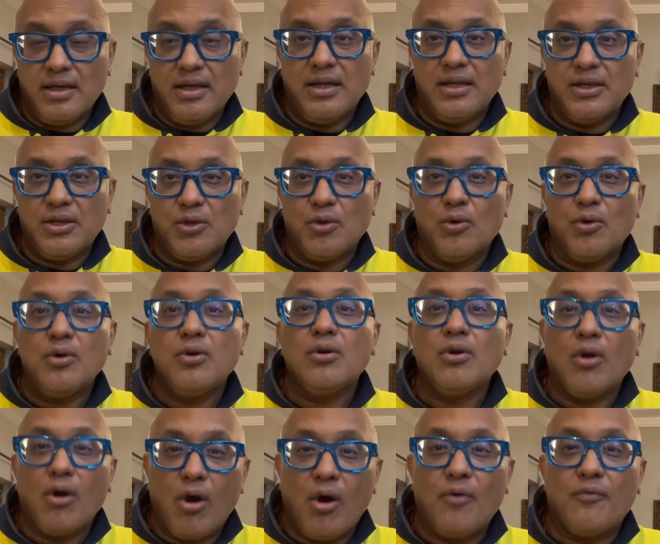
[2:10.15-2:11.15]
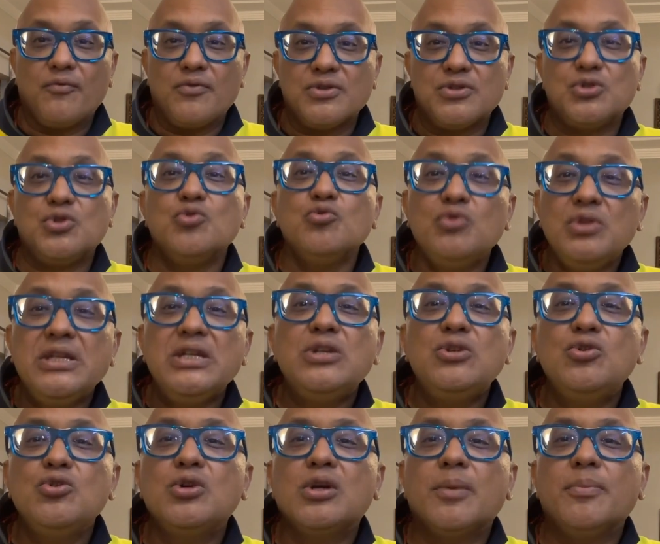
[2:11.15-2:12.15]
in your office. You
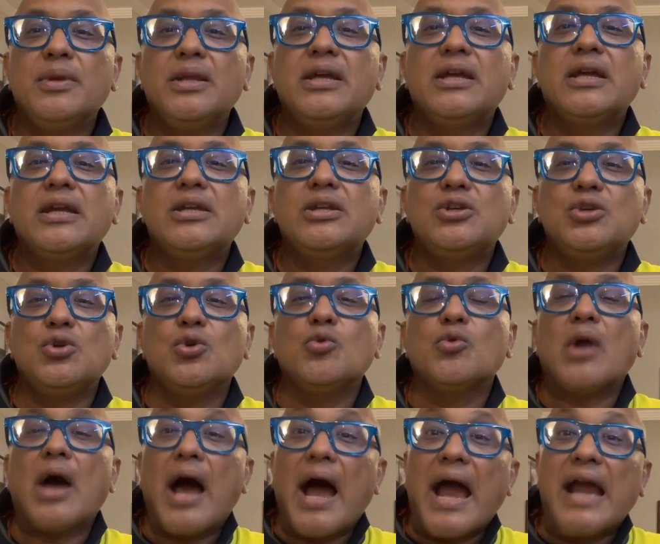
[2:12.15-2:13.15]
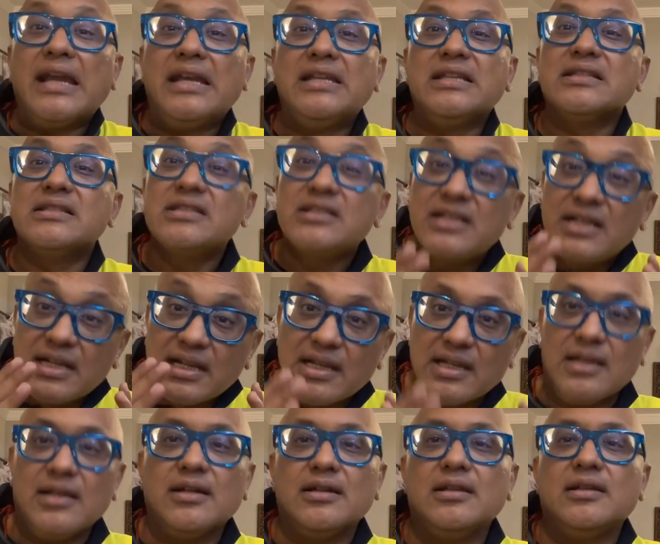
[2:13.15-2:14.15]
need to communicate your ideas
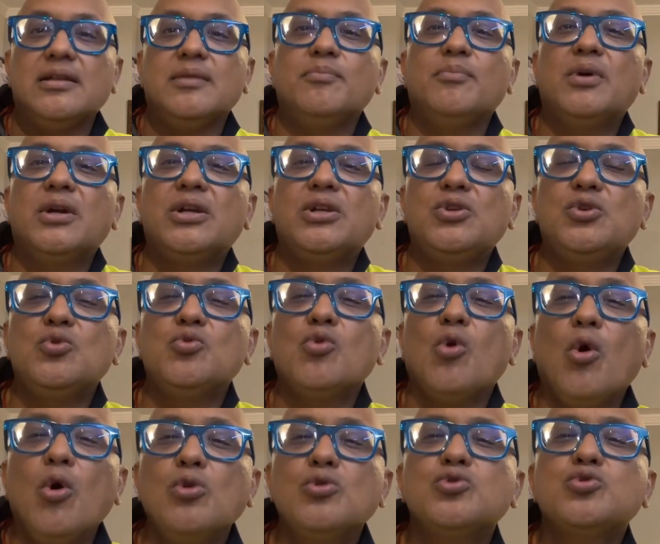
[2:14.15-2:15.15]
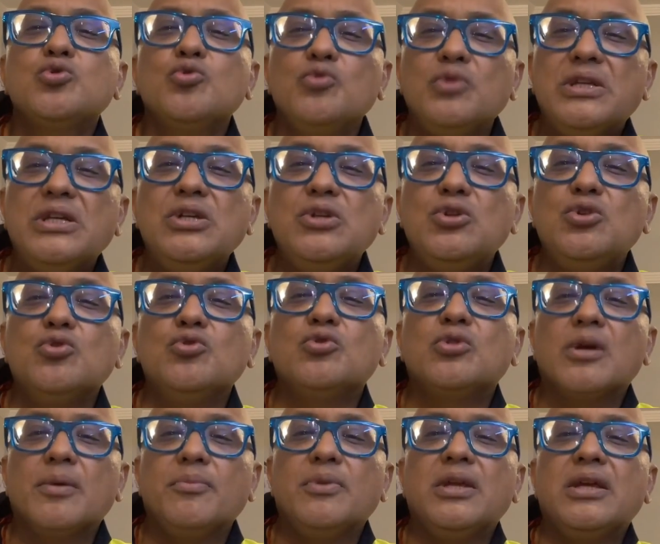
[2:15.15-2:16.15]
clearly, but you also need to
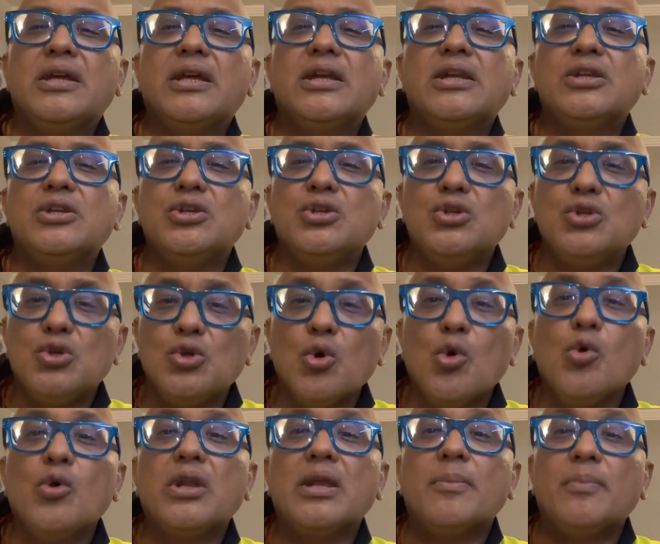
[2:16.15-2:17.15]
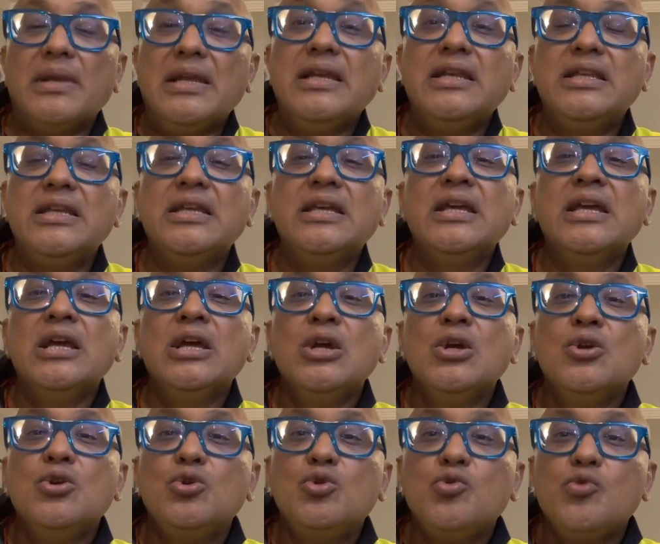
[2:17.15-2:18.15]
communicate your ability
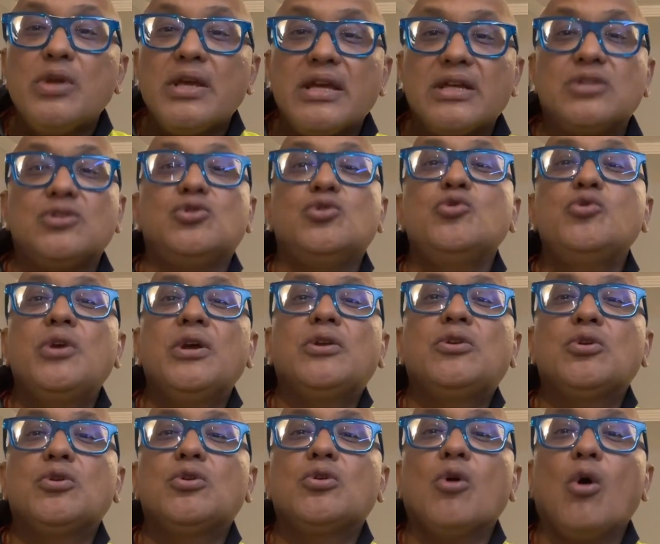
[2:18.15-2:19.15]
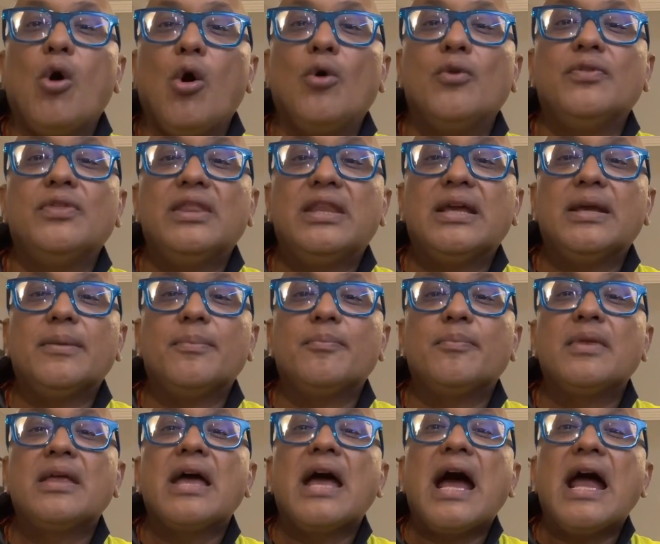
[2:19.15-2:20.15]
to execute it on
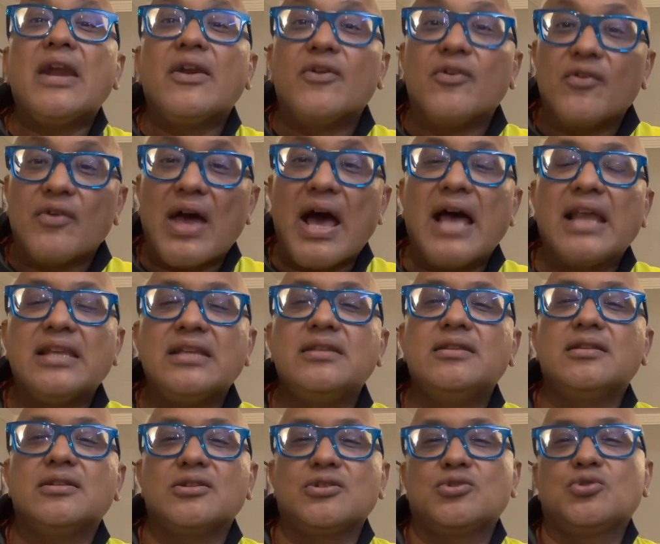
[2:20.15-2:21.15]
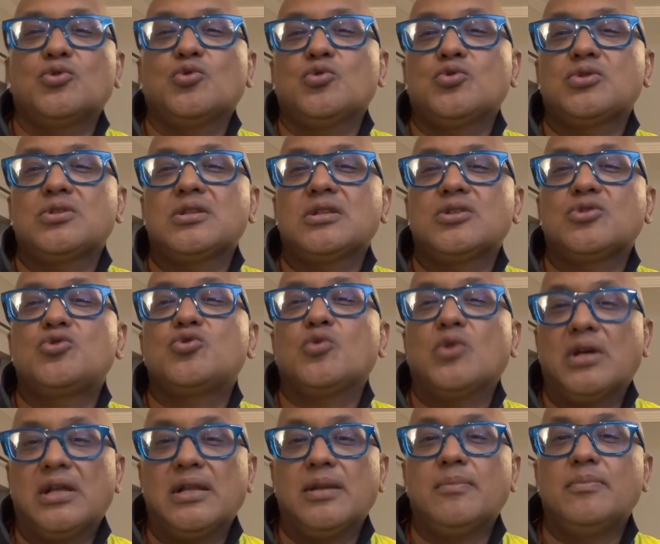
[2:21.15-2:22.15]
them and rally the resources to
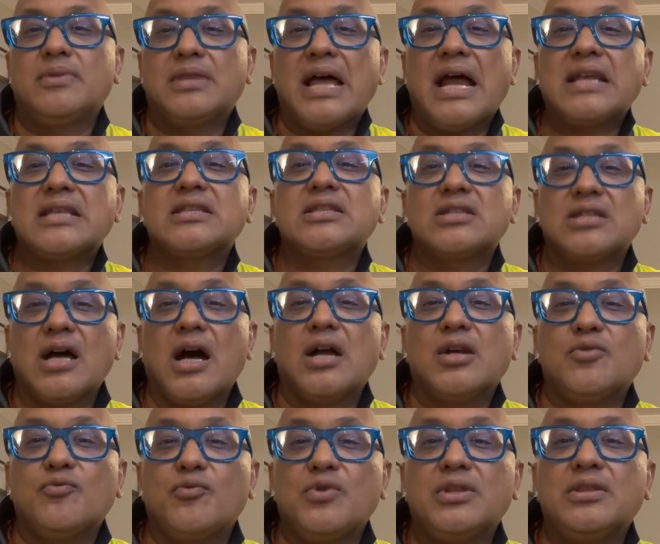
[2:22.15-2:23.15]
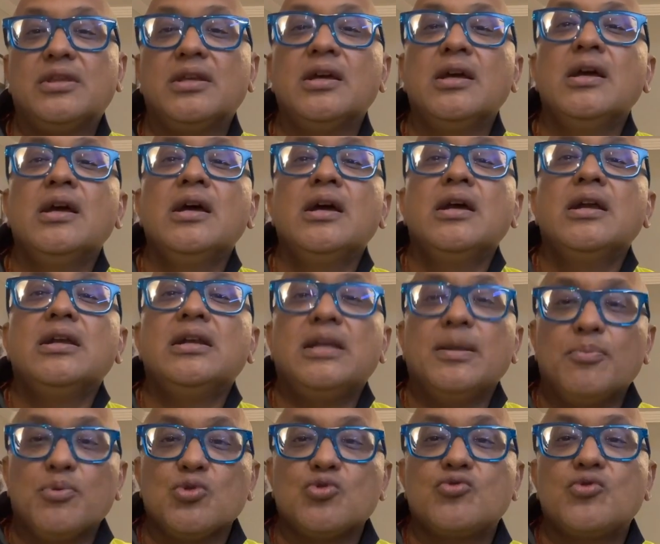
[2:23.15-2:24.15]
help. That start with
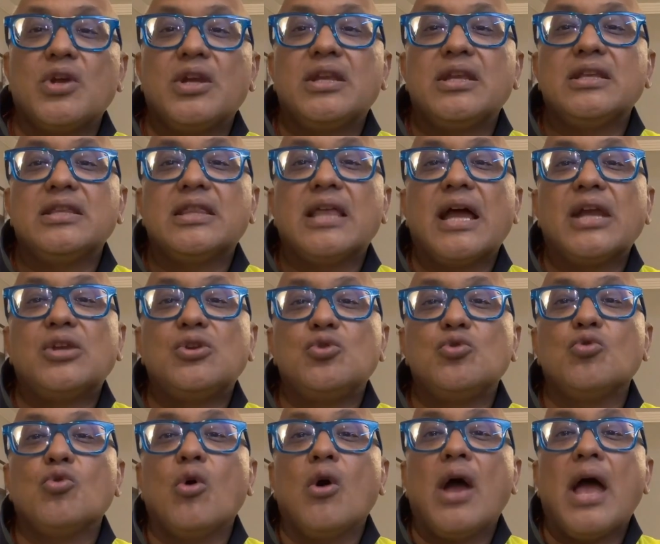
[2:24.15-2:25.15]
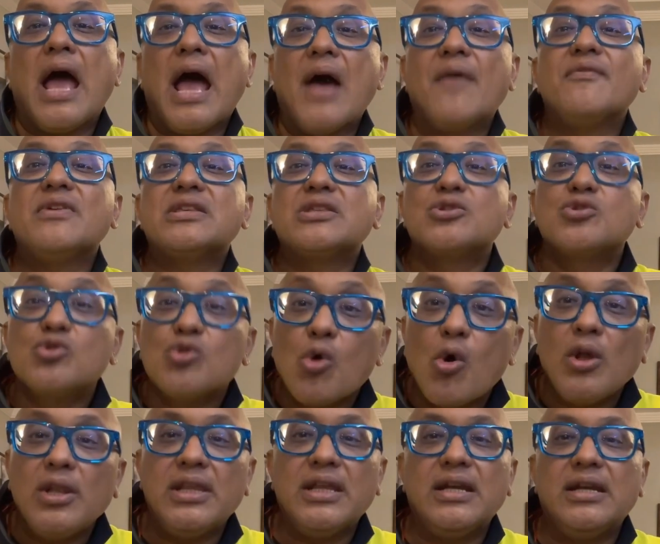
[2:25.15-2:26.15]
demonstrating that you have a
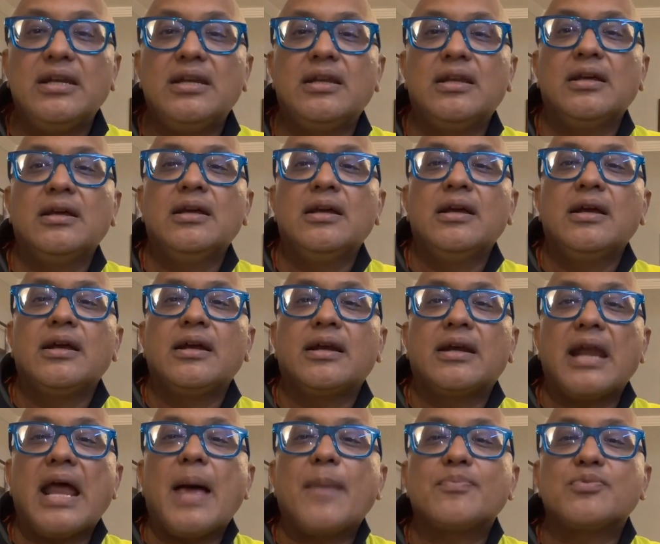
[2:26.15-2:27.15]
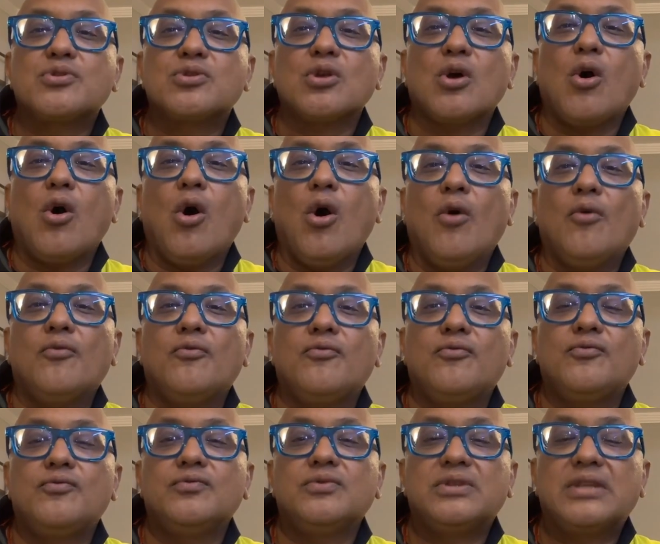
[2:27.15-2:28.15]
solid grasp of
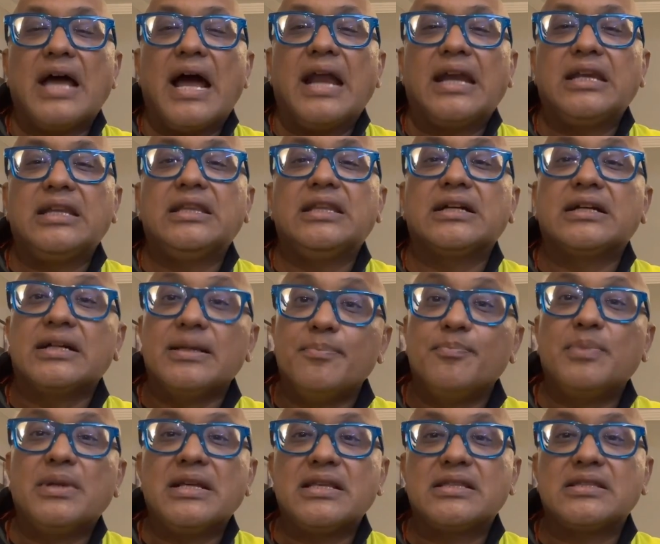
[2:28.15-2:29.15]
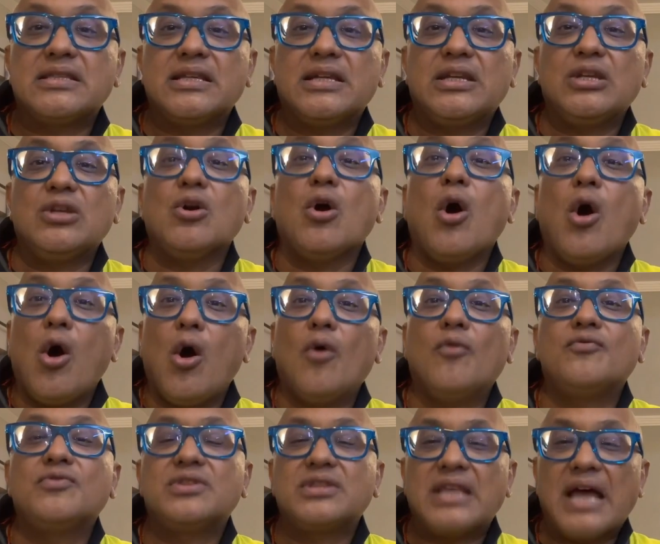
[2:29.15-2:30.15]
that the complexity of
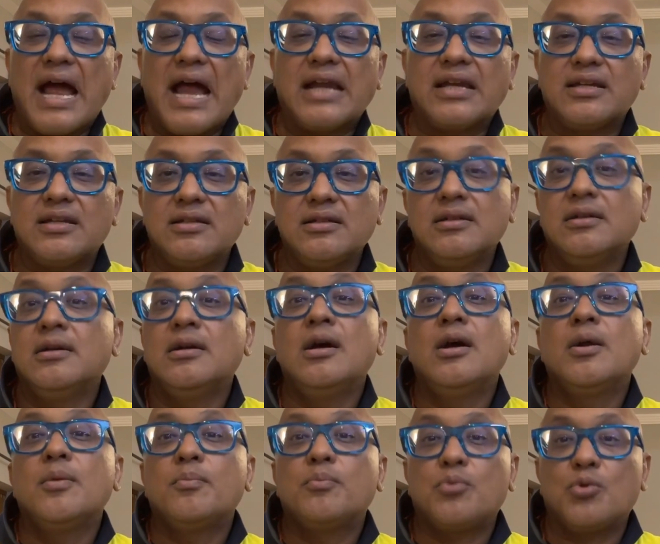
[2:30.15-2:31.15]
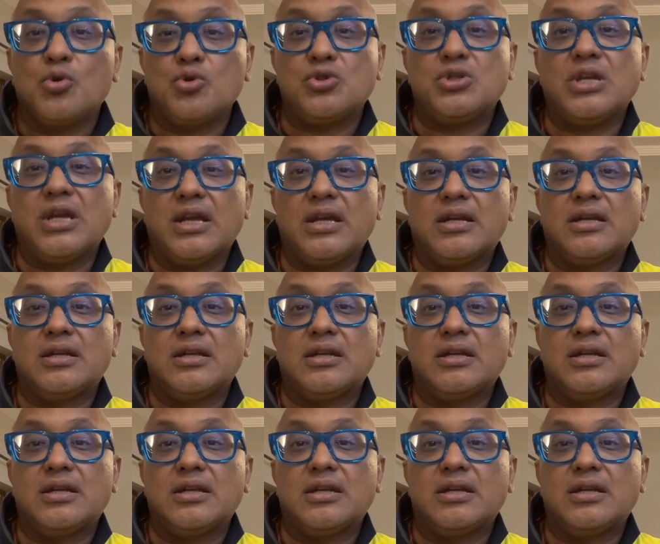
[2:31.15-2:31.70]
that project.